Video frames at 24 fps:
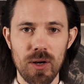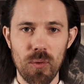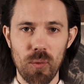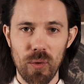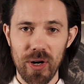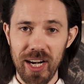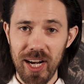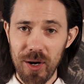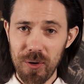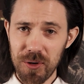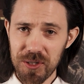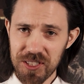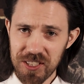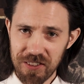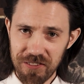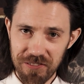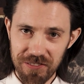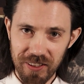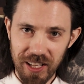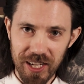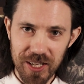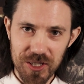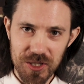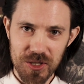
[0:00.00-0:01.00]
When I was a
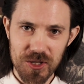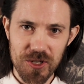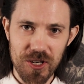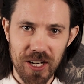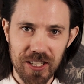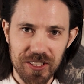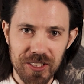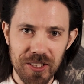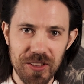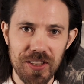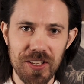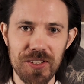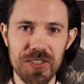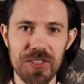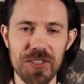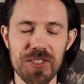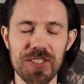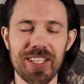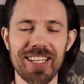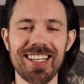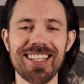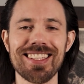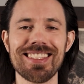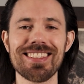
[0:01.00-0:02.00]
flight instructor, this
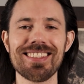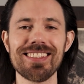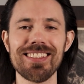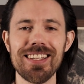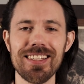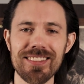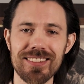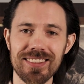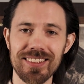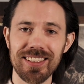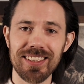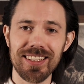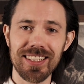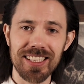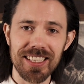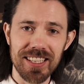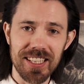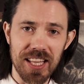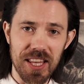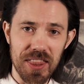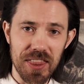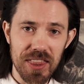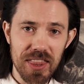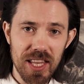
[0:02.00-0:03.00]
is consistently
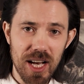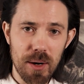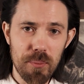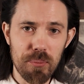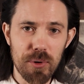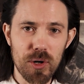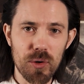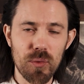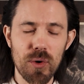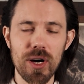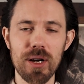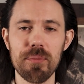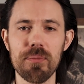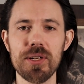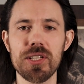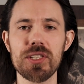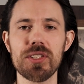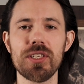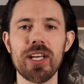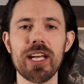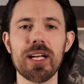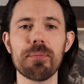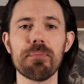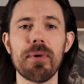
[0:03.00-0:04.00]
the number one
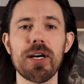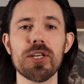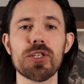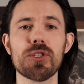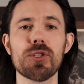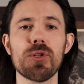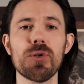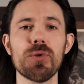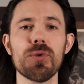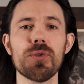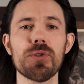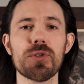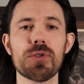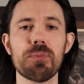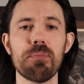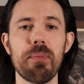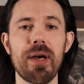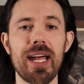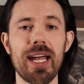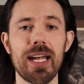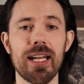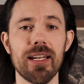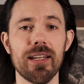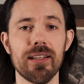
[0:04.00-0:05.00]
mistake my students
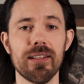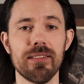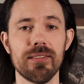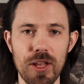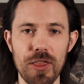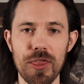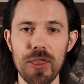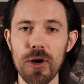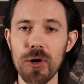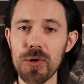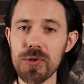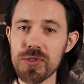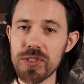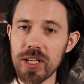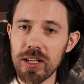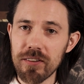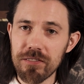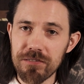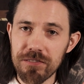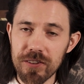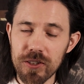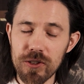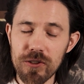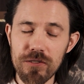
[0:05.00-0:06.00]
made. Those
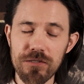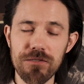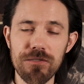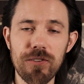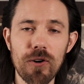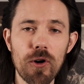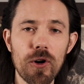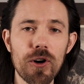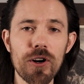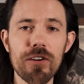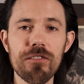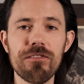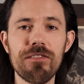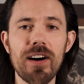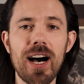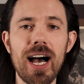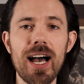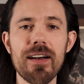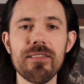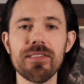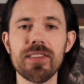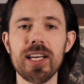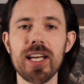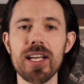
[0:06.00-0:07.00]
that flew four to
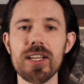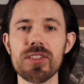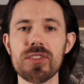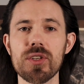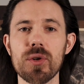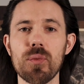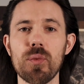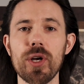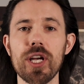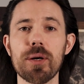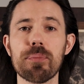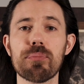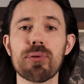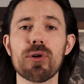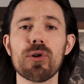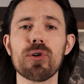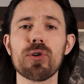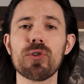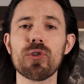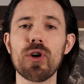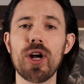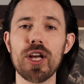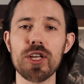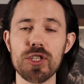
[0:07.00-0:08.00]
five days a week
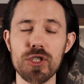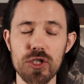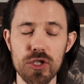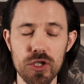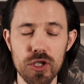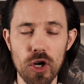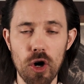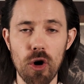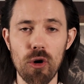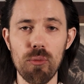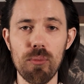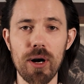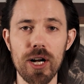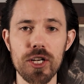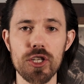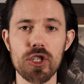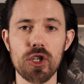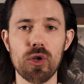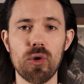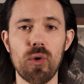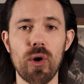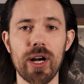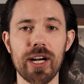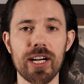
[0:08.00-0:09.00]
progressed so
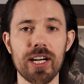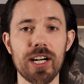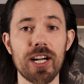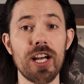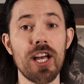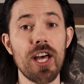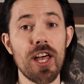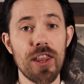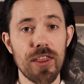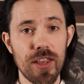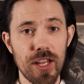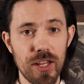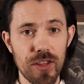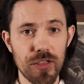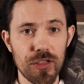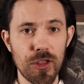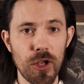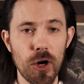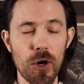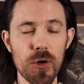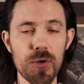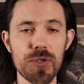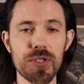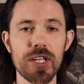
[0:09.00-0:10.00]
much quicker than
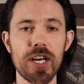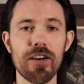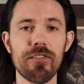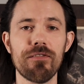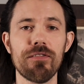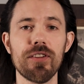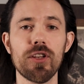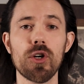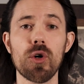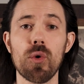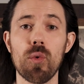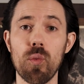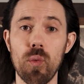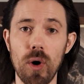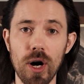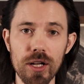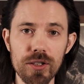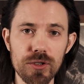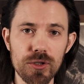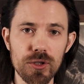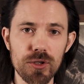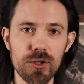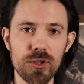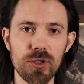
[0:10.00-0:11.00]
those that flew
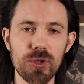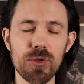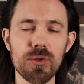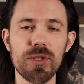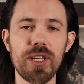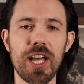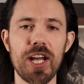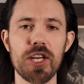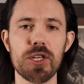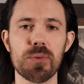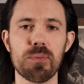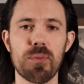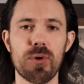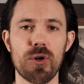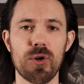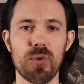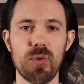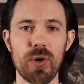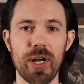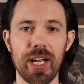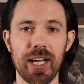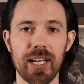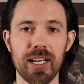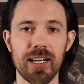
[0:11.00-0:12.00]
one to two days per
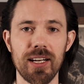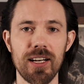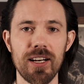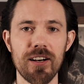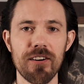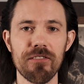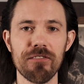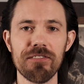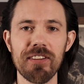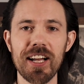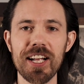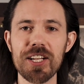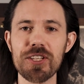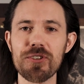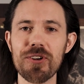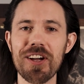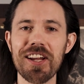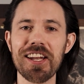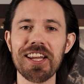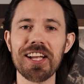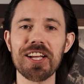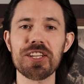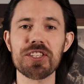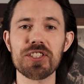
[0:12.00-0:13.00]
week. Flight
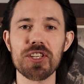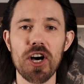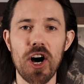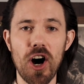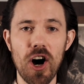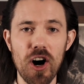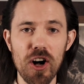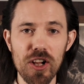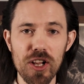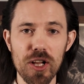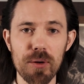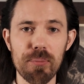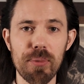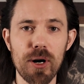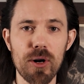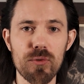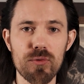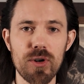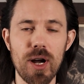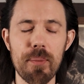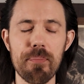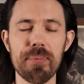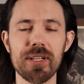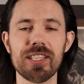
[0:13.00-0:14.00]
training is all
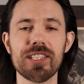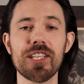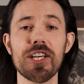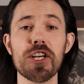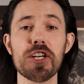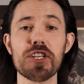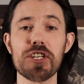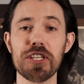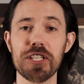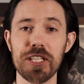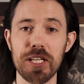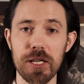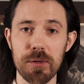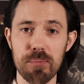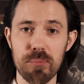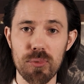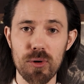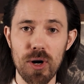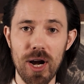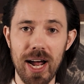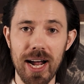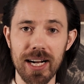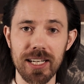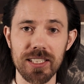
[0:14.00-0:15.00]
about repetition and
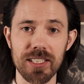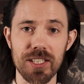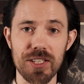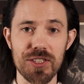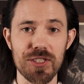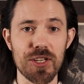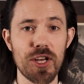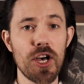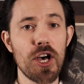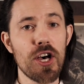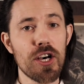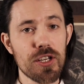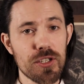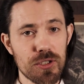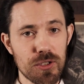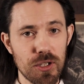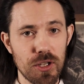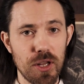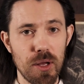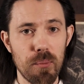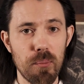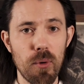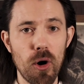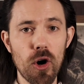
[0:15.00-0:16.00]
practice,
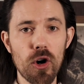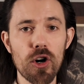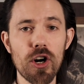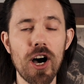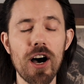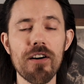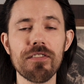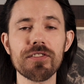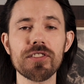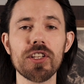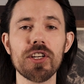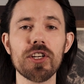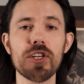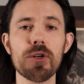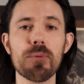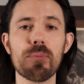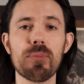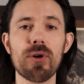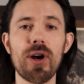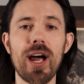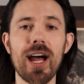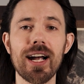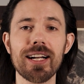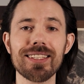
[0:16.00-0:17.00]
so the more often you
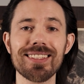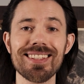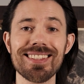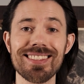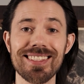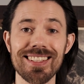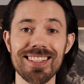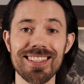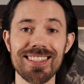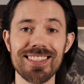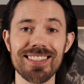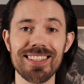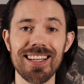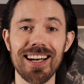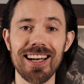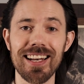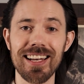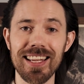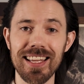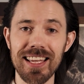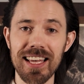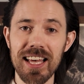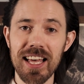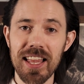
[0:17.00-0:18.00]
practice and
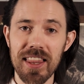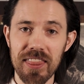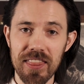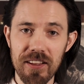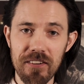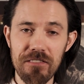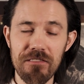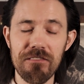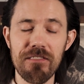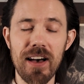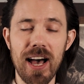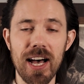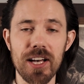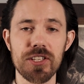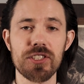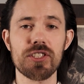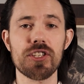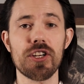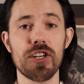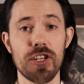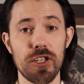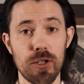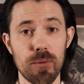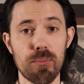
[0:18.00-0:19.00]
study, the
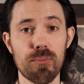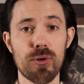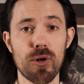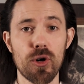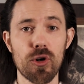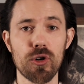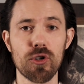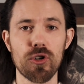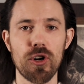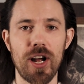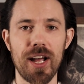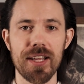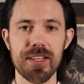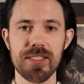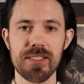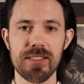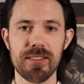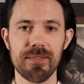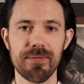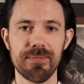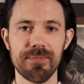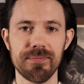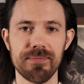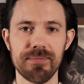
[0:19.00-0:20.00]
faster you'll
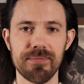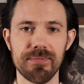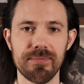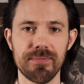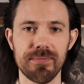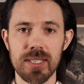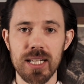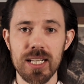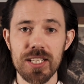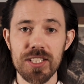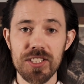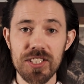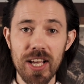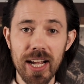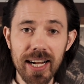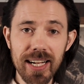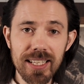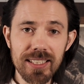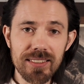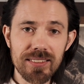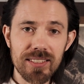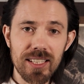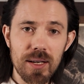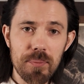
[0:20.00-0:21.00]
progress.
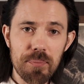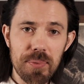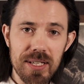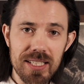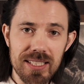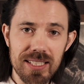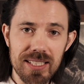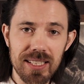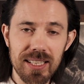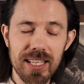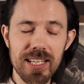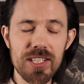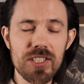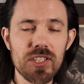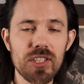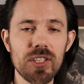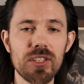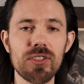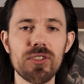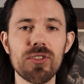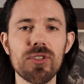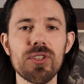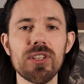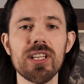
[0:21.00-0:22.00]
Second tip is
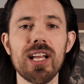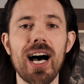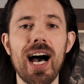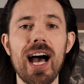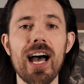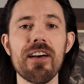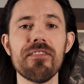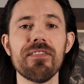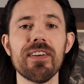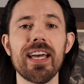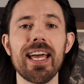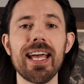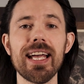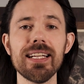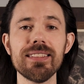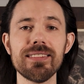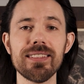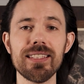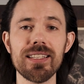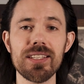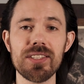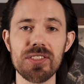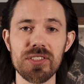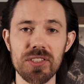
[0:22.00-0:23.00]
listen to live A
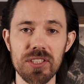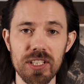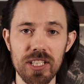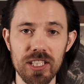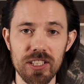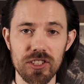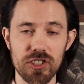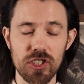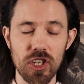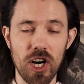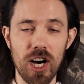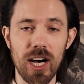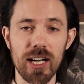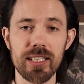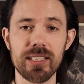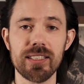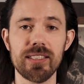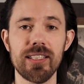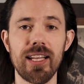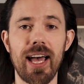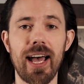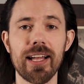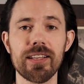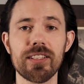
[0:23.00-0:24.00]
T C dot
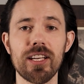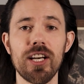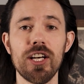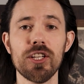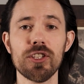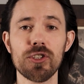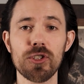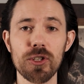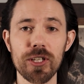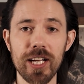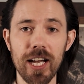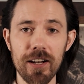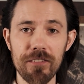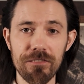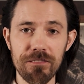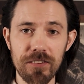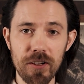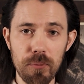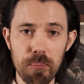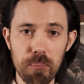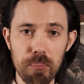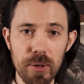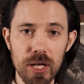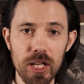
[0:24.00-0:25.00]
net to get
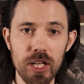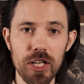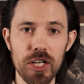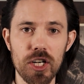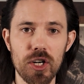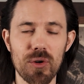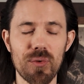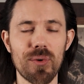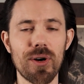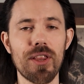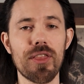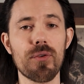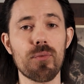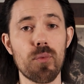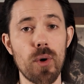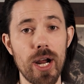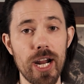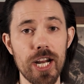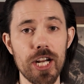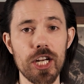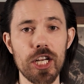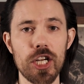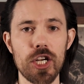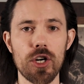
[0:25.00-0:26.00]
familiar with
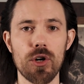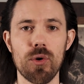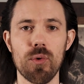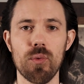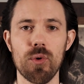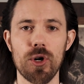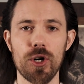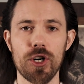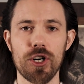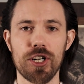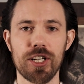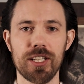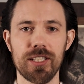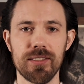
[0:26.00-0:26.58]
radio work.